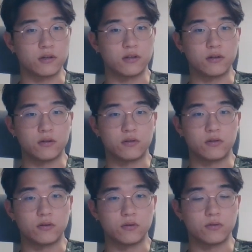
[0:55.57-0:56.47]
and
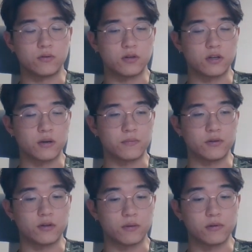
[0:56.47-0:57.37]
so
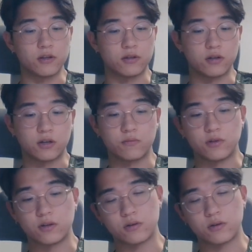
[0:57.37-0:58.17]
heavily doped,